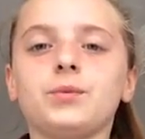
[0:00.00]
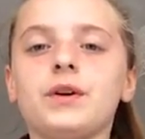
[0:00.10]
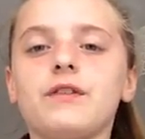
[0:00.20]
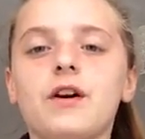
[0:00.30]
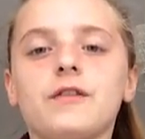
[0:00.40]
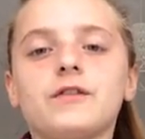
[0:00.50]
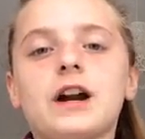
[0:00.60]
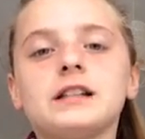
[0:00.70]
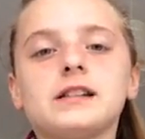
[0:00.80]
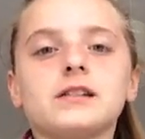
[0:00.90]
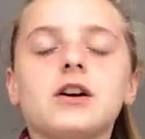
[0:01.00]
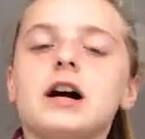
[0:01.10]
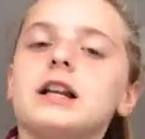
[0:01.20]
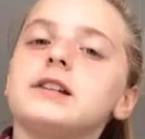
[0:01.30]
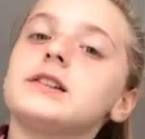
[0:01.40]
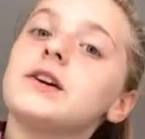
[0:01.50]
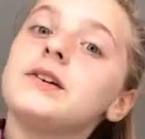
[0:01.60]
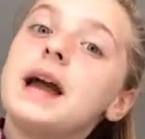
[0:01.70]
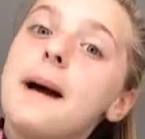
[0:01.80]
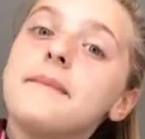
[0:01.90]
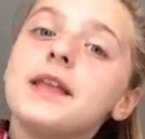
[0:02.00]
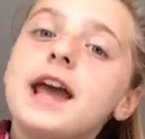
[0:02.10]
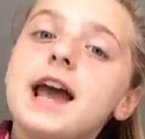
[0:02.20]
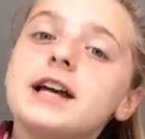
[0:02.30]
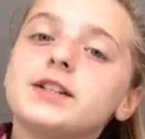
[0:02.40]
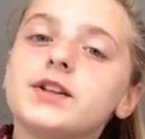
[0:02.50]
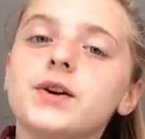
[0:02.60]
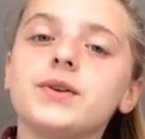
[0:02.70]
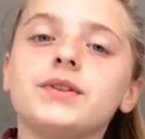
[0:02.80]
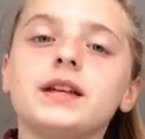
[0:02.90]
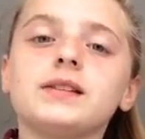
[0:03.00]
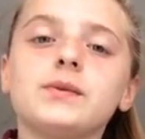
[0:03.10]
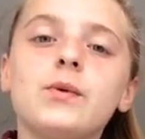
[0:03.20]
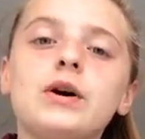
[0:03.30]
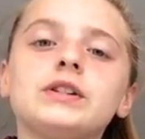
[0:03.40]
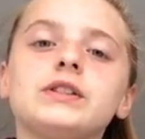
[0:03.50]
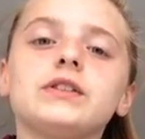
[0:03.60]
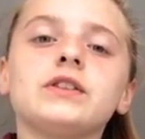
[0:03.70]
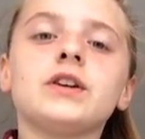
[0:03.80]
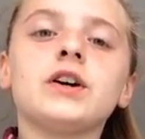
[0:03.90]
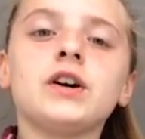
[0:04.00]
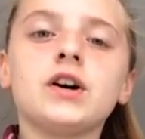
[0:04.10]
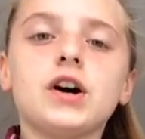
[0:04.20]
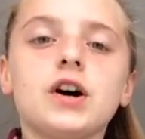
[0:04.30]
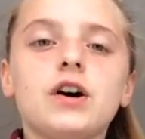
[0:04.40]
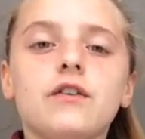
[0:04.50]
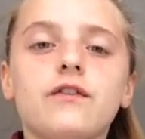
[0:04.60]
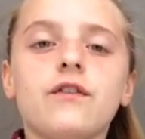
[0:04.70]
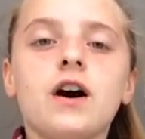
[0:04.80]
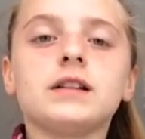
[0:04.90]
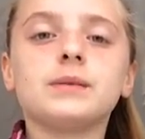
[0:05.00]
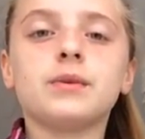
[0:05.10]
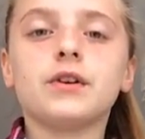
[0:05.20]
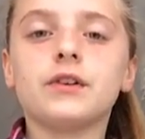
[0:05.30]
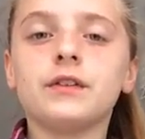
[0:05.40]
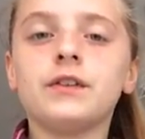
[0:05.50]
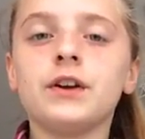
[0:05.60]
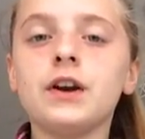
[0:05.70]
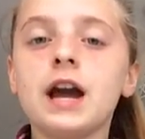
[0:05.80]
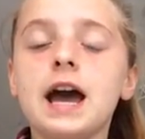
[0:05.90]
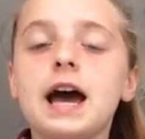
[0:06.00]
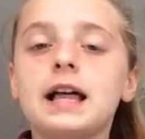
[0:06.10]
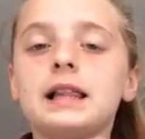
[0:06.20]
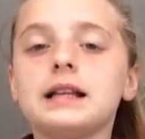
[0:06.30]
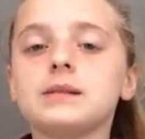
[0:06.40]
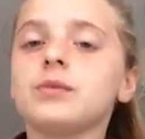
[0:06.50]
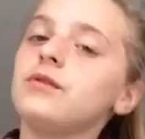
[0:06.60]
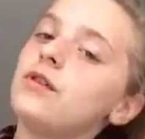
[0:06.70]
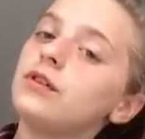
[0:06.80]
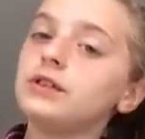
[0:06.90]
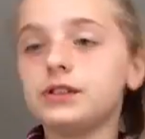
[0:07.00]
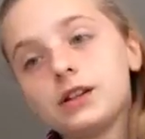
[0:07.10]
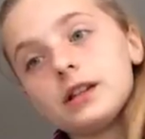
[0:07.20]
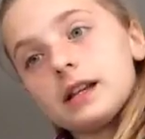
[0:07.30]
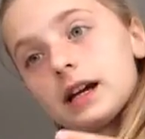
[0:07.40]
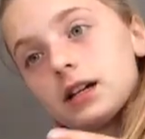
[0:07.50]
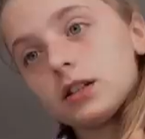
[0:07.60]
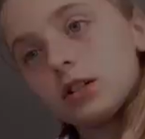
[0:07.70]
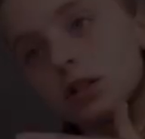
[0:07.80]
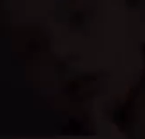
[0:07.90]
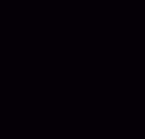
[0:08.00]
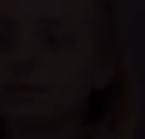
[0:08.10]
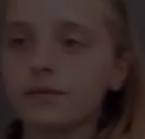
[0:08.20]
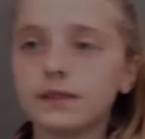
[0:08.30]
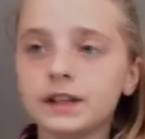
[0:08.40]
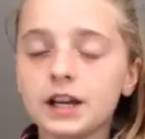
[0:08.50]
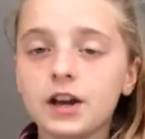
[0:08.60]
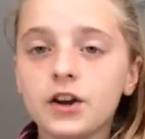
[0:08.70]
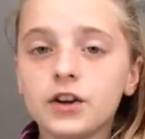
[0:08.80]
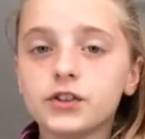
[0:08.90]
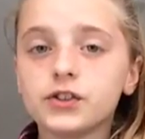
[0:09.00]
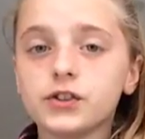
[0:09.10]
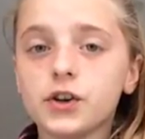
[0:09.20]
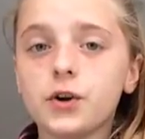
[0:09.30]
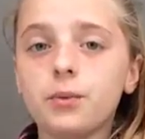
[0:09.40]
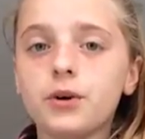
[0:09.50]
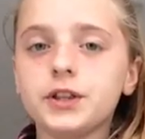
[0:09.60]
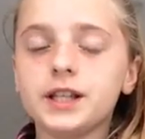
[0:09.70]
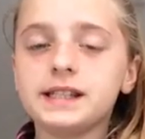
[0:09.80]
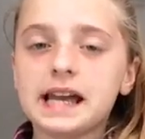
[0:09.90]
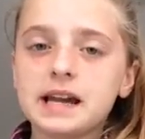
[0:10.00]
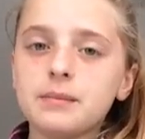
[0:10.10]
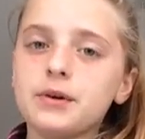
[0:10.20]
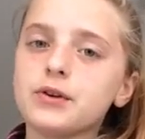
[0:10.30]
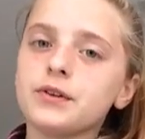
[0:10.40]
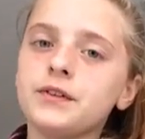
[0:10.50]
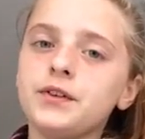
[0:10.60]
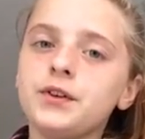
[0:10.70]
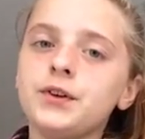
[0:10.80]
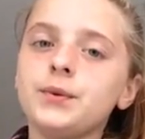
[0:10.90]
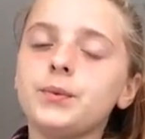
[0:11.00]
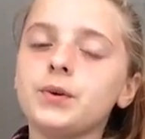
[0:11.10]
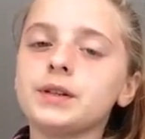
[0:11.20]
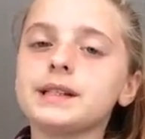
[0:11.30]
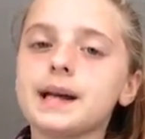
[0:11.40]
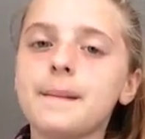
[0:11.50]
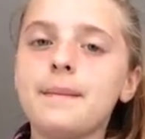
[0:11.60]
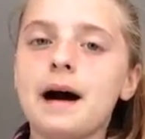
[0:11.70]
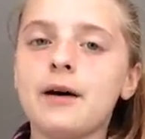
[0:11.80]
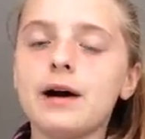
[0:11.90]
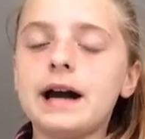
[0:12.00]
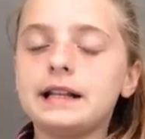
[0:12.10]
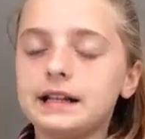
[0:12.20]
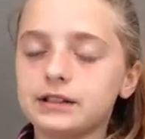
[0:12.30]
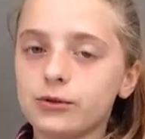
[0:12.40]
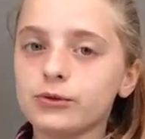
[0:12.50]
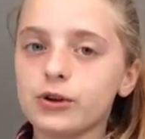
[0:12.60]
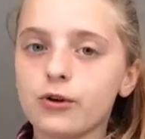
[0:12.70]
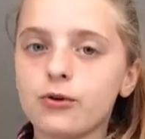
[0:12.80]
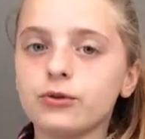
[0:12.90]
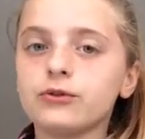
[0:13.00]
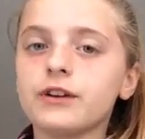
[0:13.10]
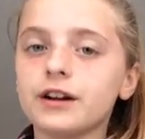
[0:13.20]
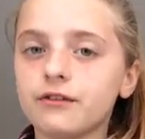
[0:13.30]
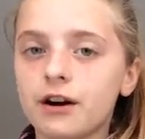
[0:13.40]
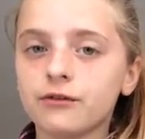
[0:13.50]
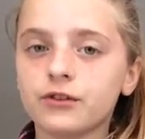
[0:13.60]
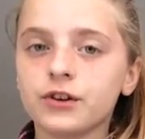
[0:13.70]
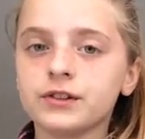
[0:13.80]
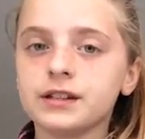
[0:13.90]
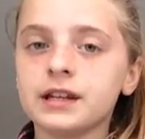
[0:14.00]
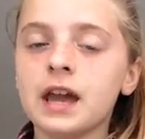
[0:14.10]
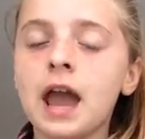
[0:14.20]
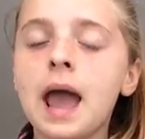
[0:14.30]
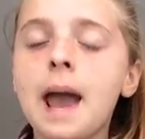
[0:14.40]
with her friends and Tyler. So yeah, so this was the first book review and let's move on to the second. So what this second book review was about, and it's also called Ring Around Rosie,